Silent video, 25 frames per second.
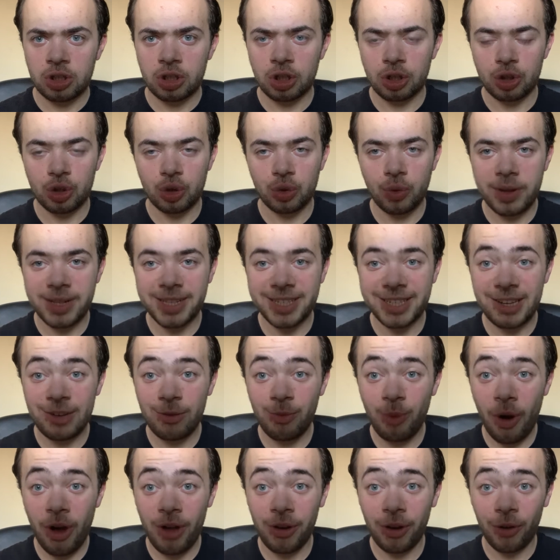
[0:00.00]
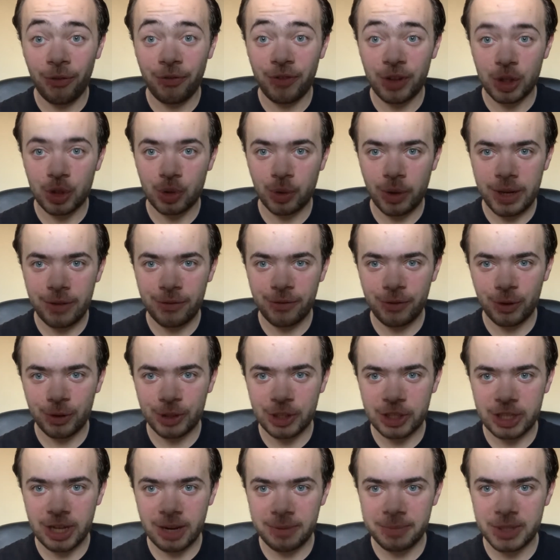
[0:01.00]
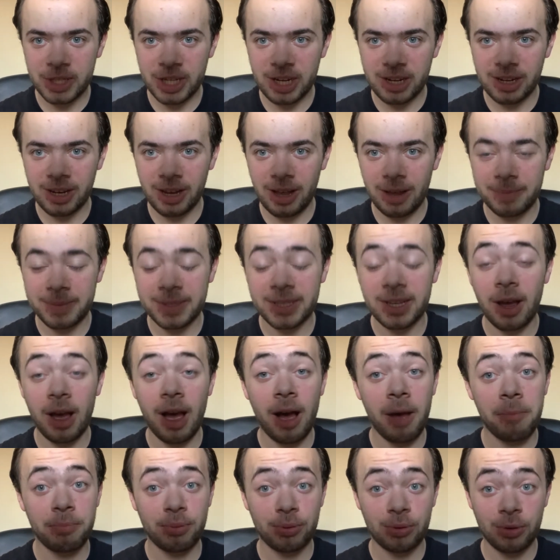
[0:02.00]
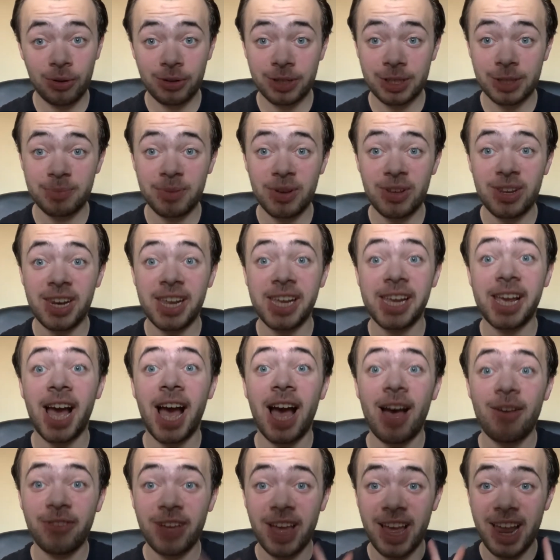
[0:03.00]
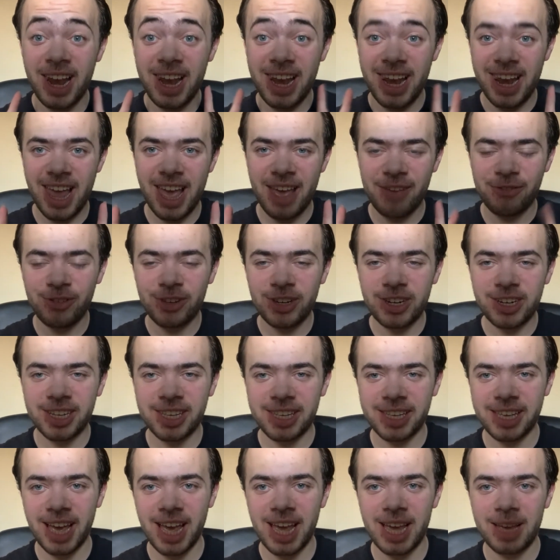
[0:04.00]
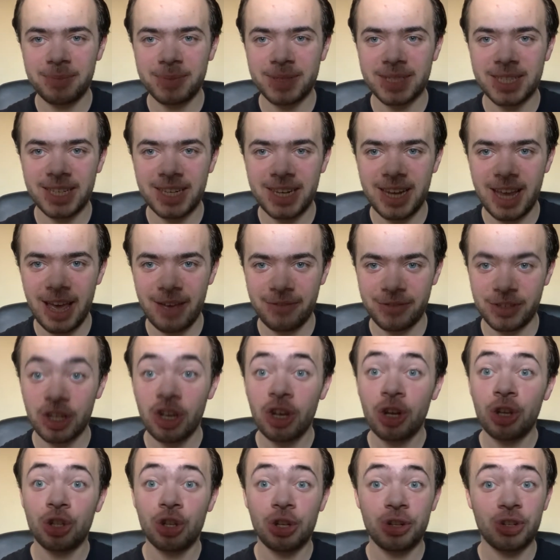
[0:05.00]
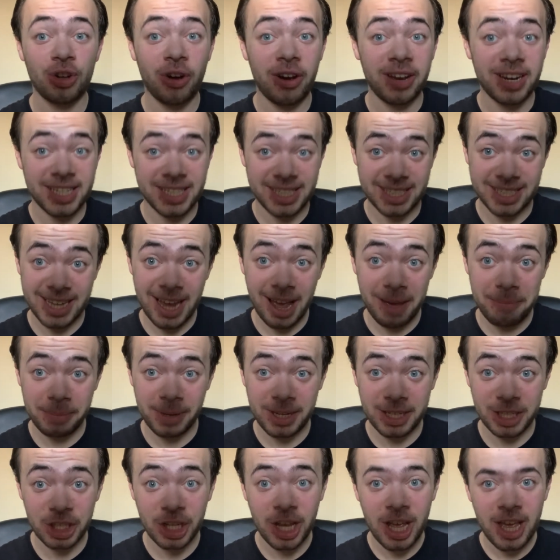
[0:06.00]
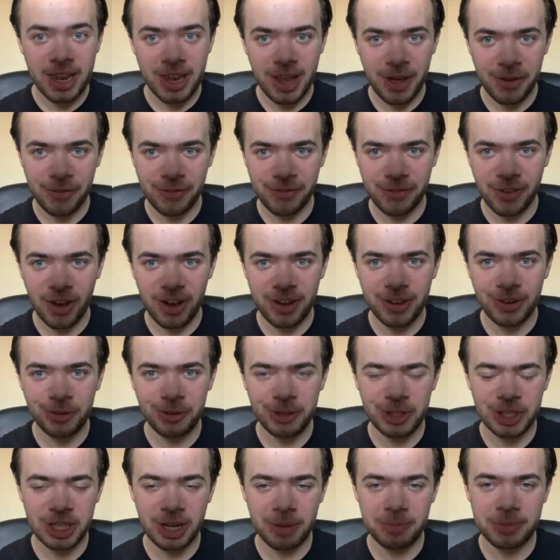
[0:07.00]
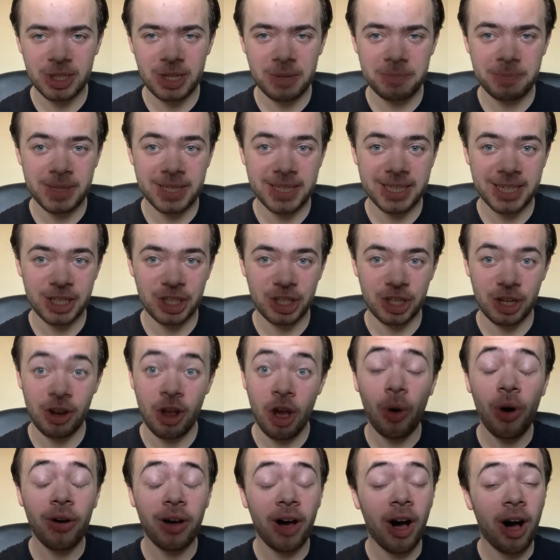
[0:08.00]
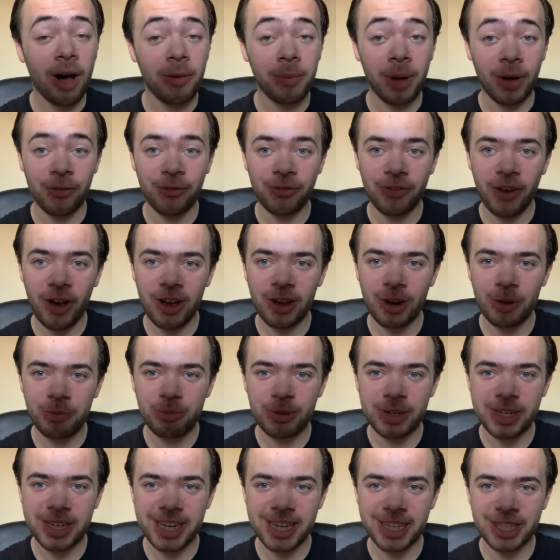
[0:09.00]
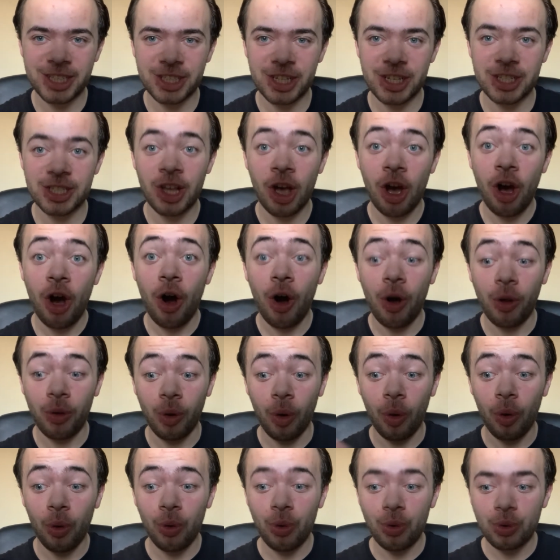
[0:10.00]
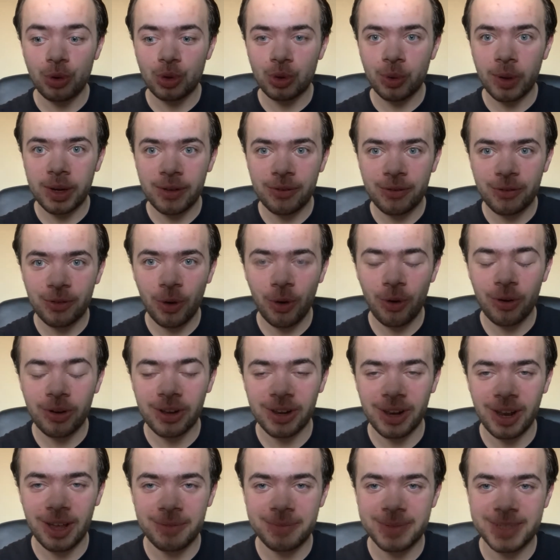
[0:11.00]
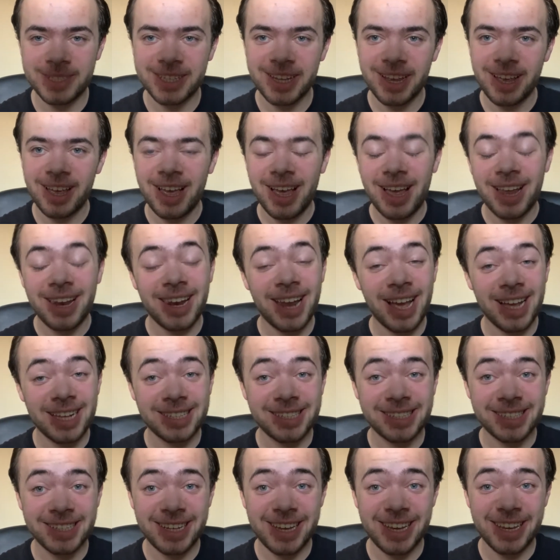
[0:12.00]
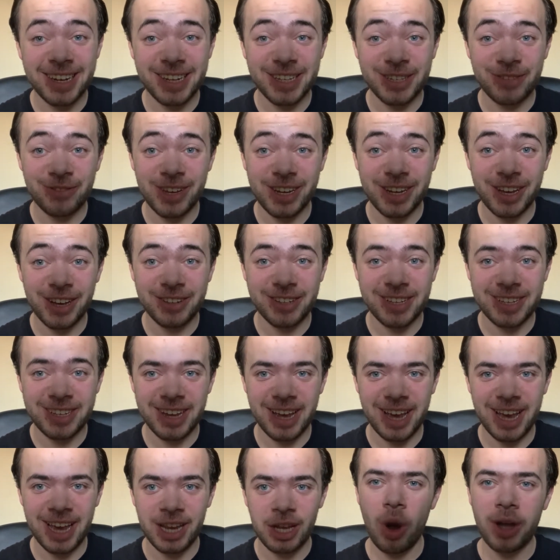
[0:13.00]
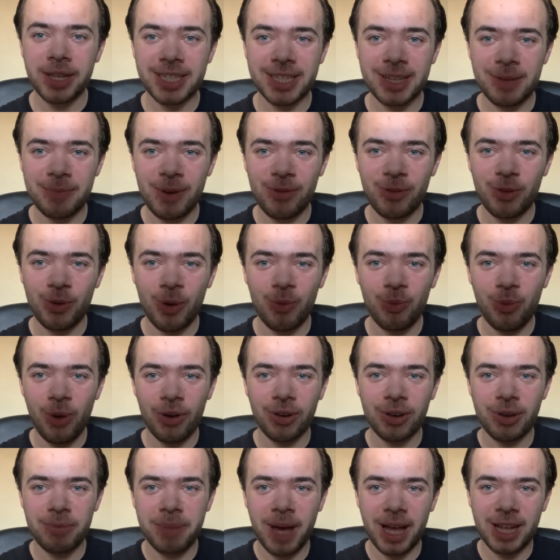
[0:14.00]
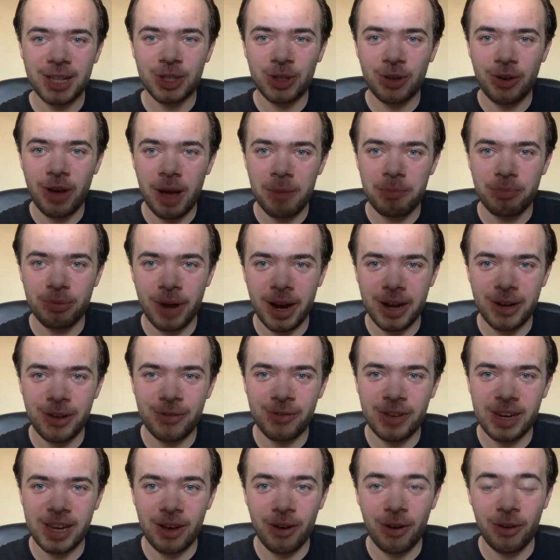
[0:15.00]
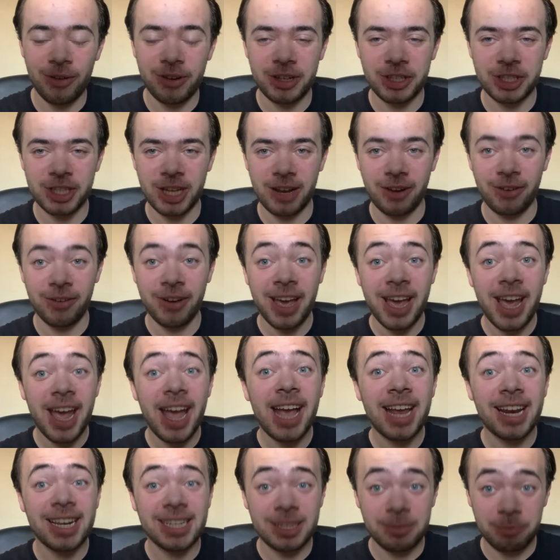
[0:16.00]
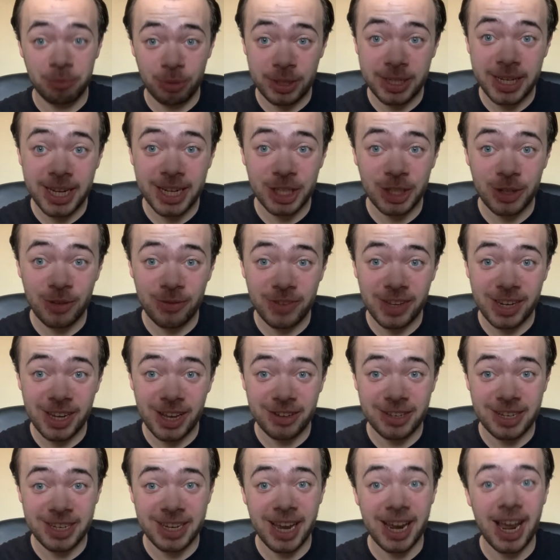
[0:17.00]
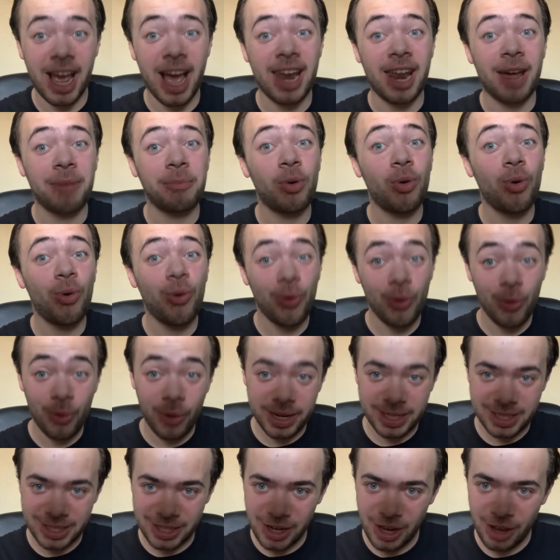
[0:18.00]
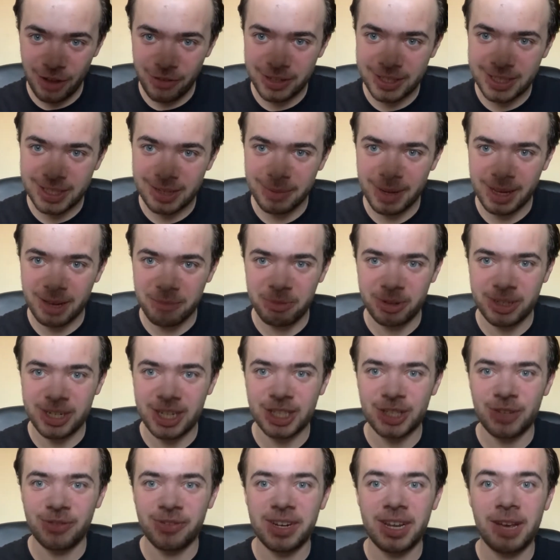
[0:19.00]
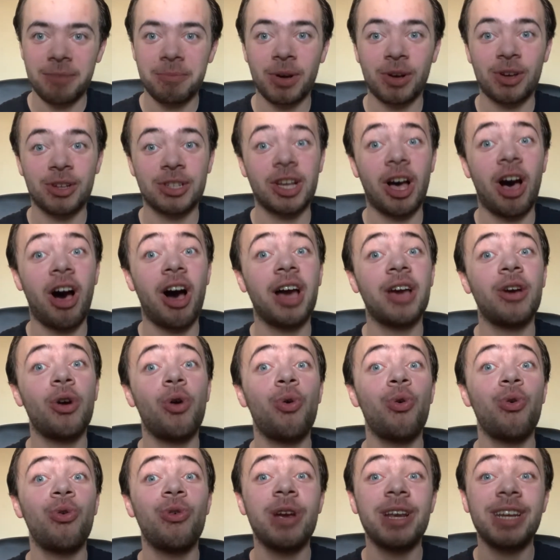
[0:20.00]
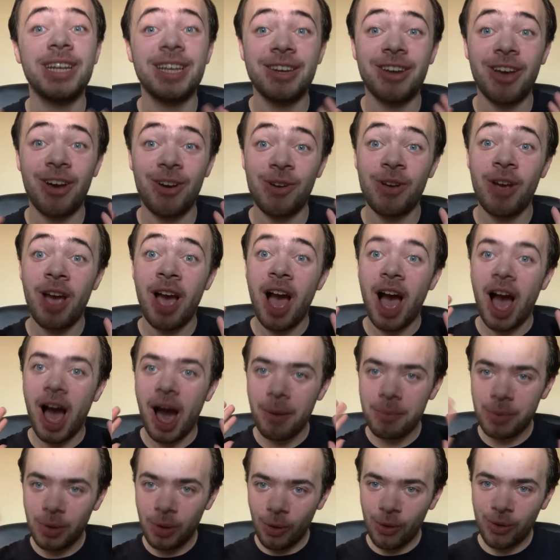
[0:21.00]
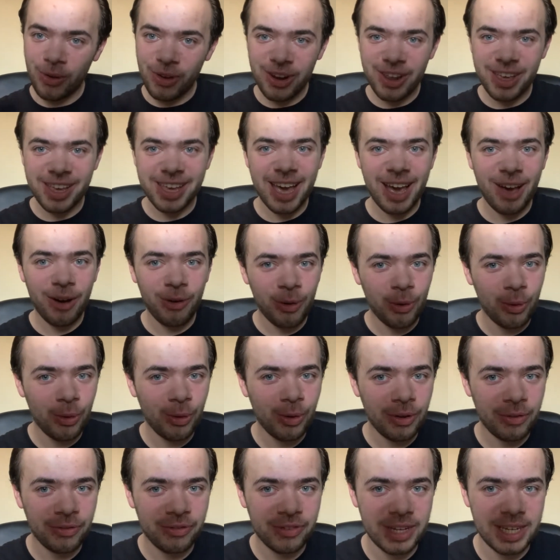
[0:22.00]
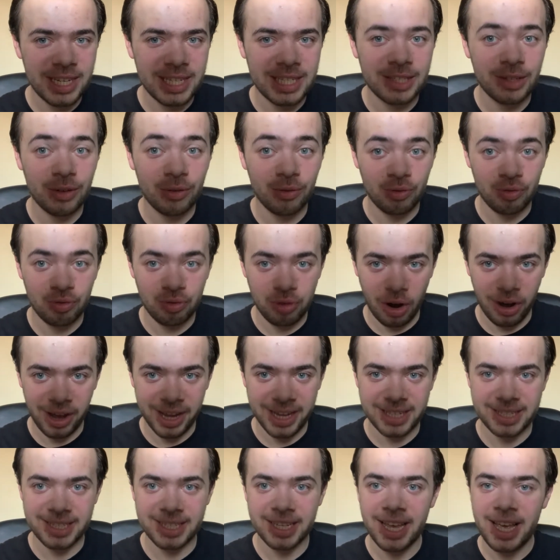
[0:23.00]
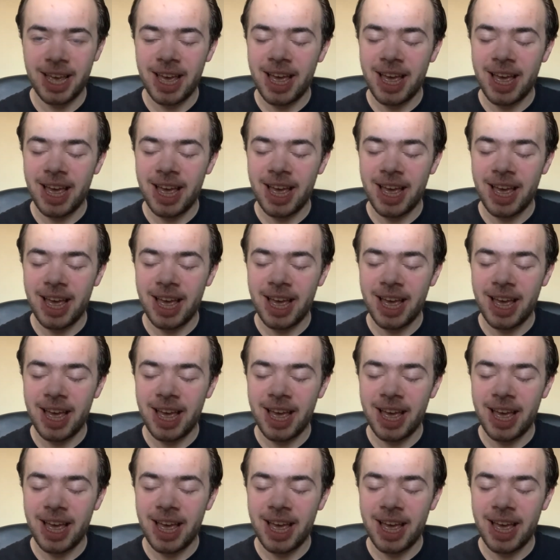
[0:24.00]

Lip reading: So 21 of the 24 championship clubs approximately have 11 games left to try and establish their final championship position. What are my final predictions on all 24 clubs? Let's see in this video today. What's up everyone, welcome back to a brand new video on the channel. It is a prediction video today and I'm always nervous to make a prediction video because I already know I'm not going to get all of these right.